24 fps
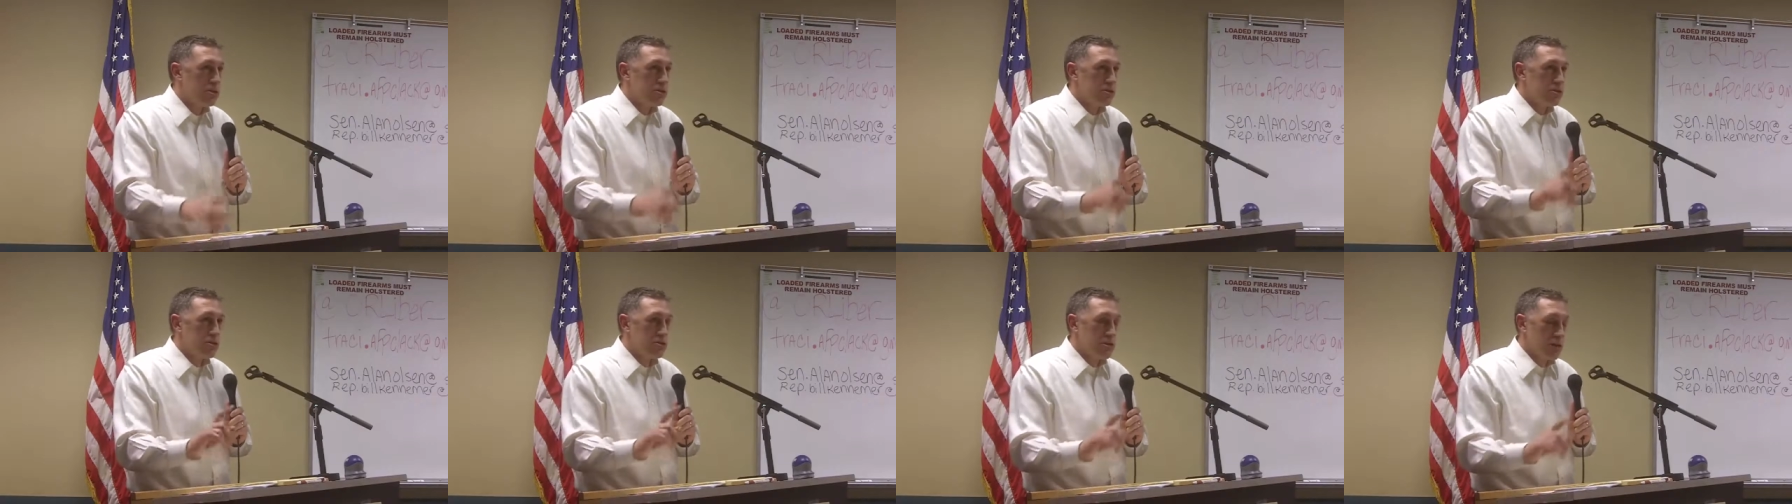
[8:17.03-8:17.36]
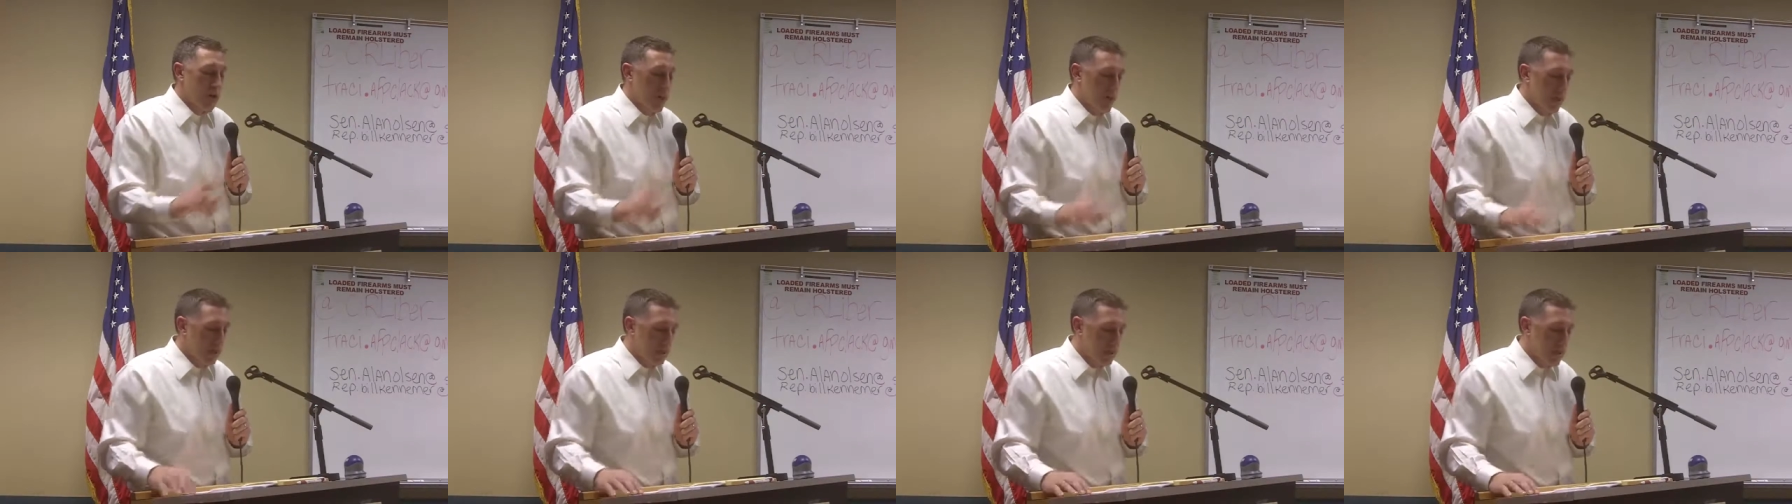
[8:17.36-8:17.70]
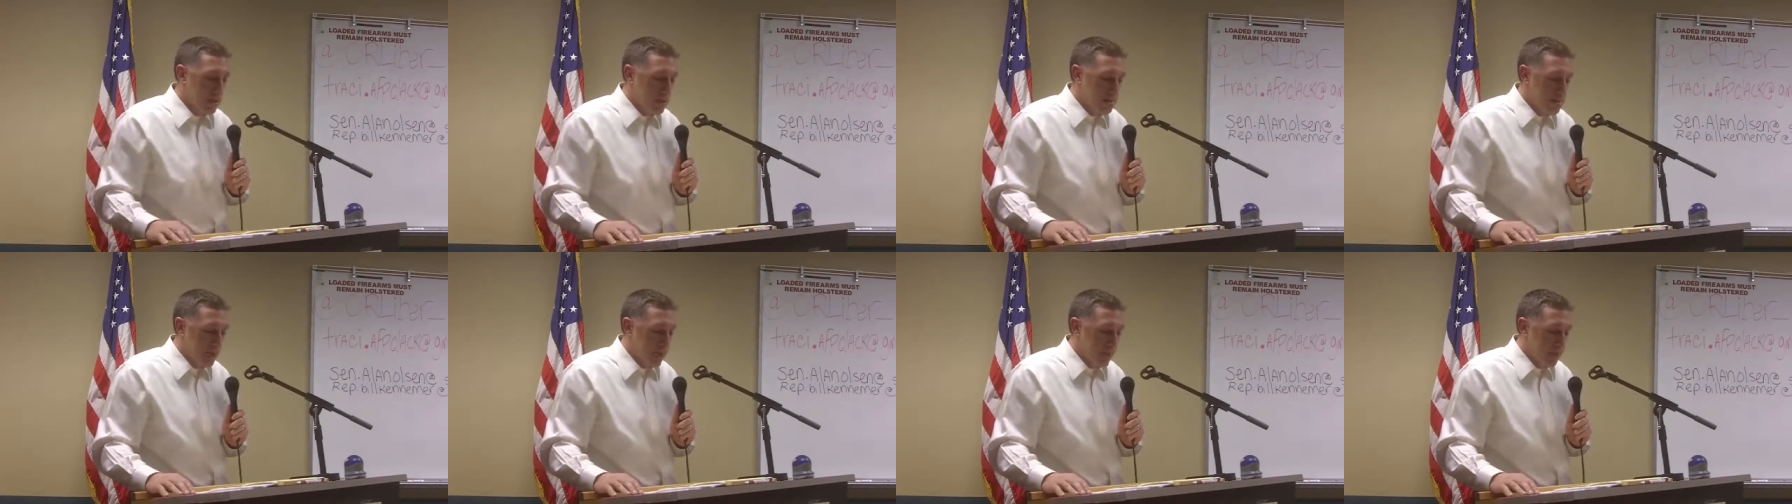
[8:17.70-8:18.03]
Those are a couple
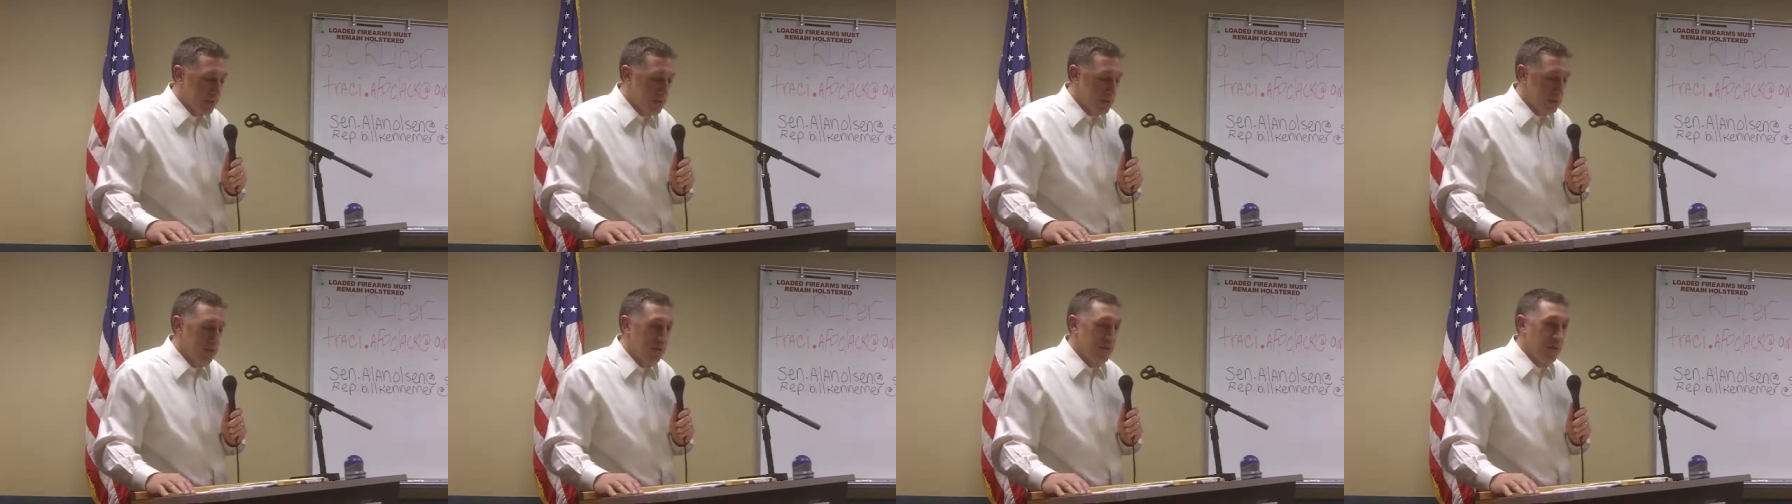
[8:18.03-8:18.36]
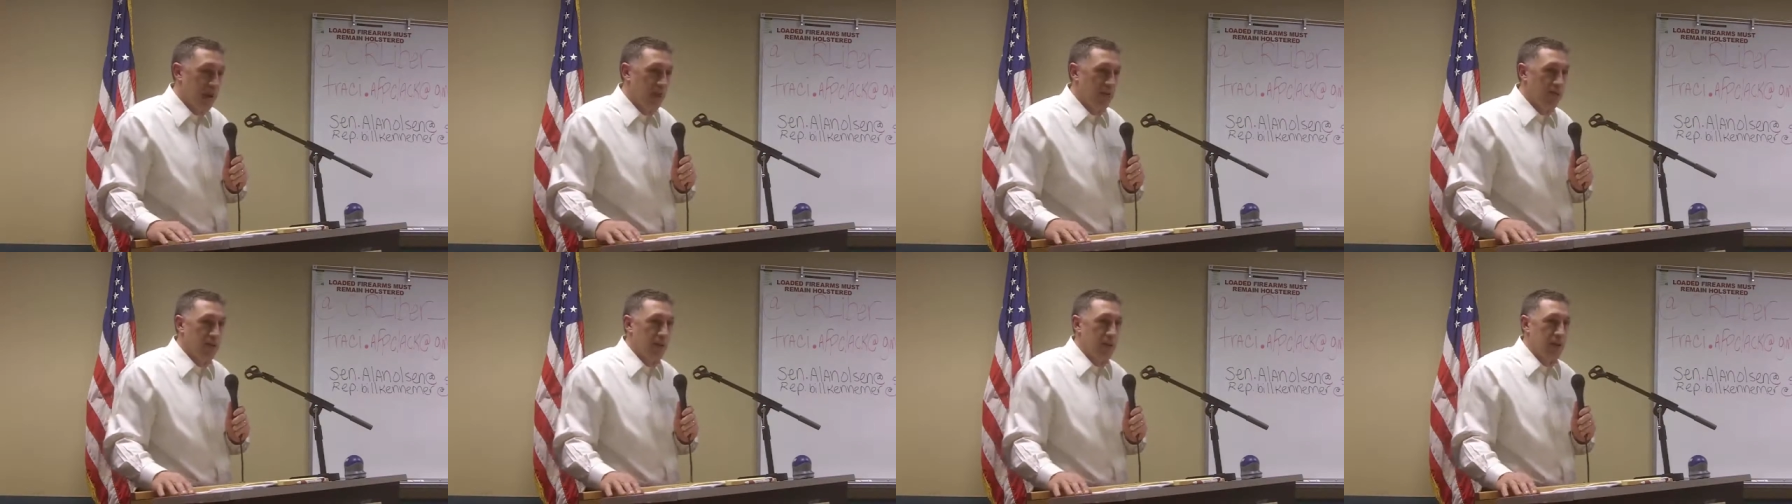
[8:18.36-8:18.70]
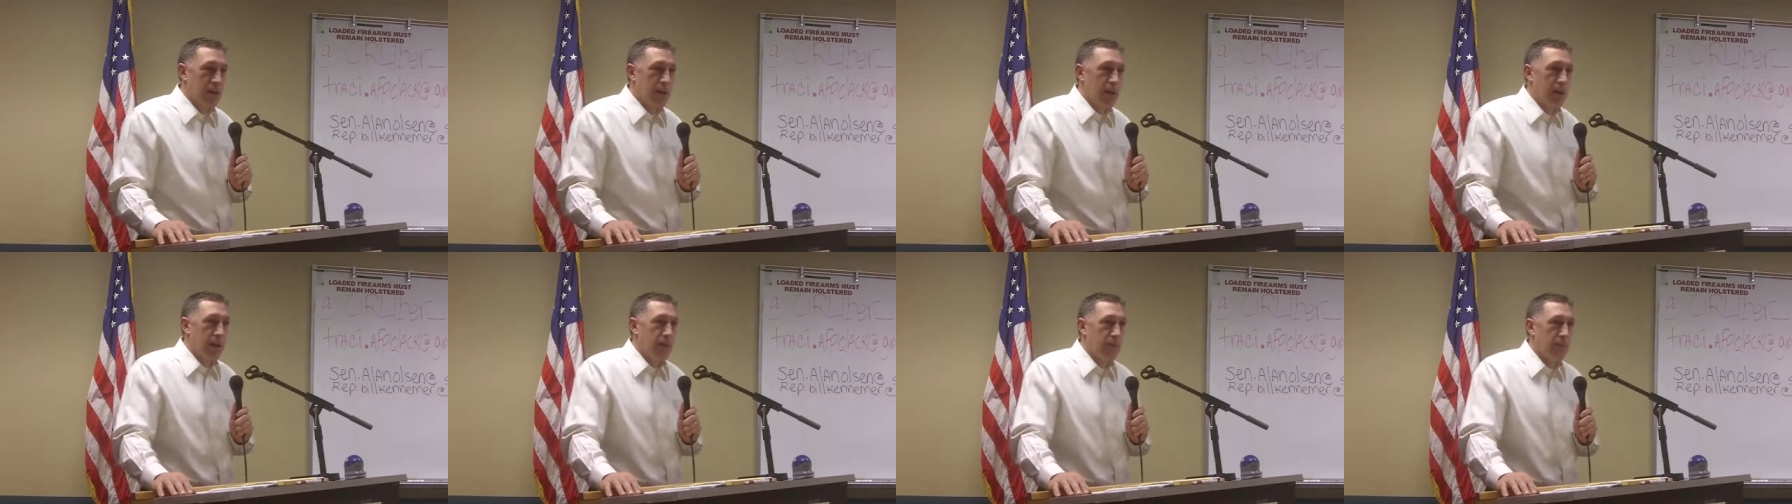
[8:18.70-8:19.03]
examples of
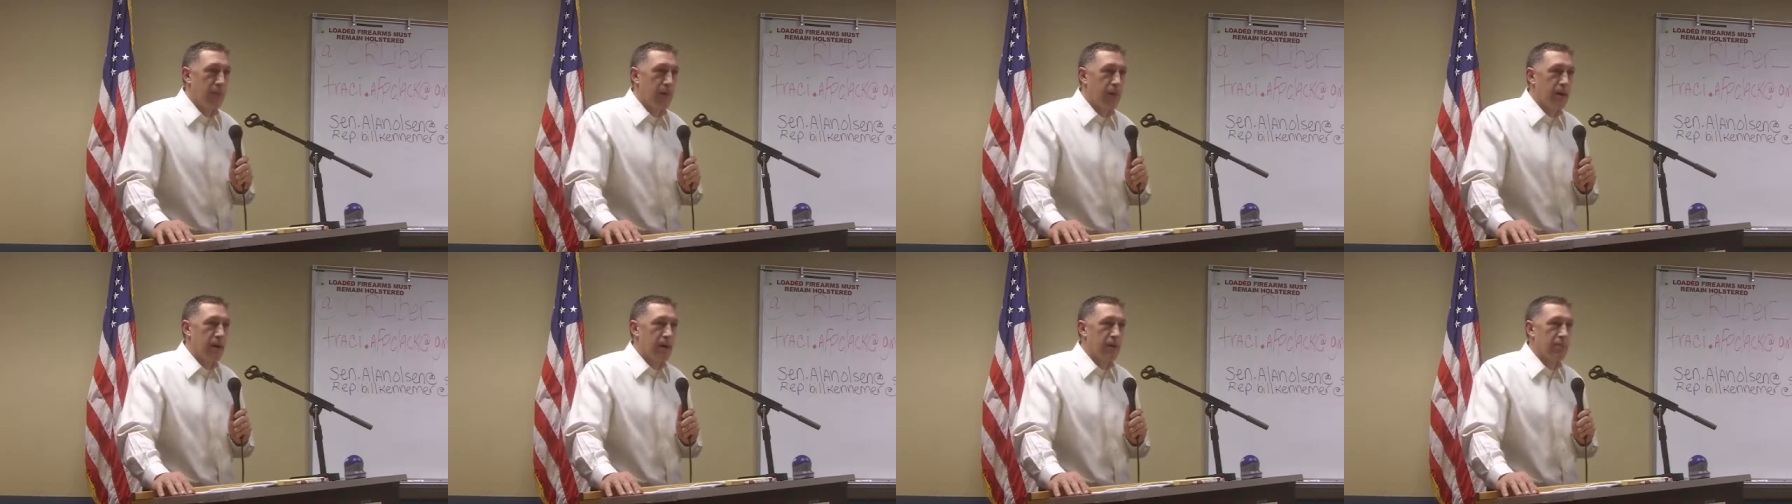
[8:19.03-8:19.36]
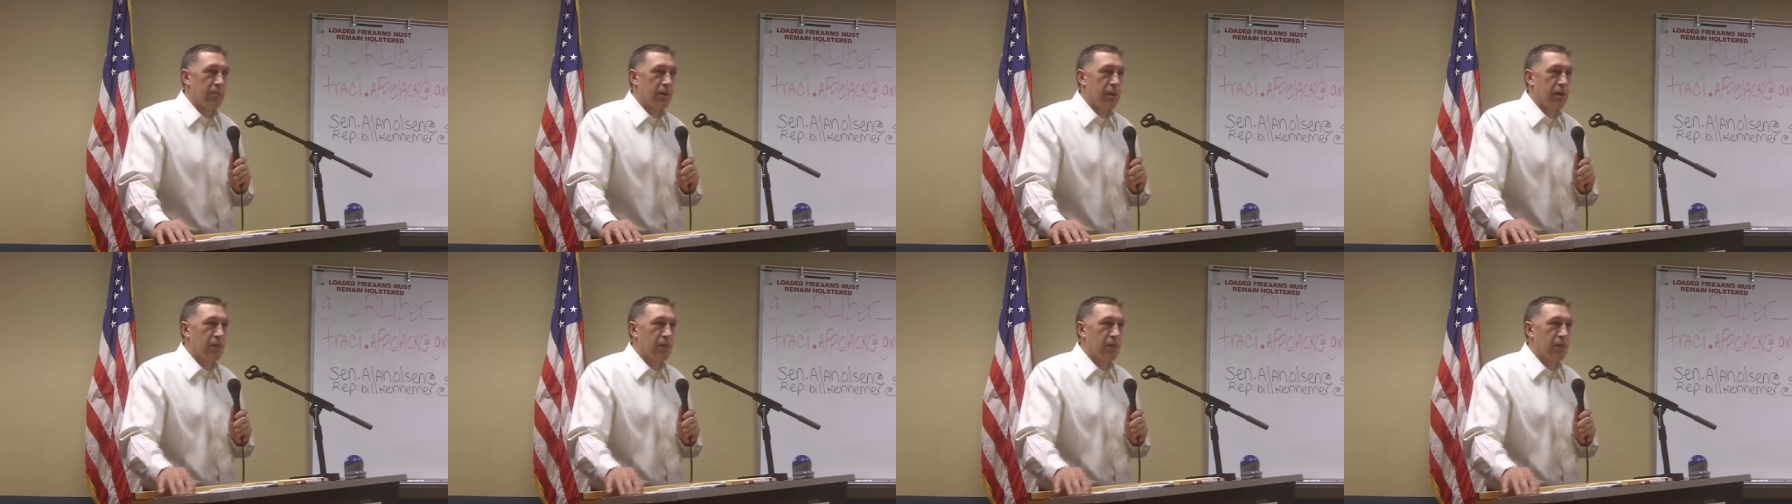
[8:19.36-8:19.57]
government gone amok,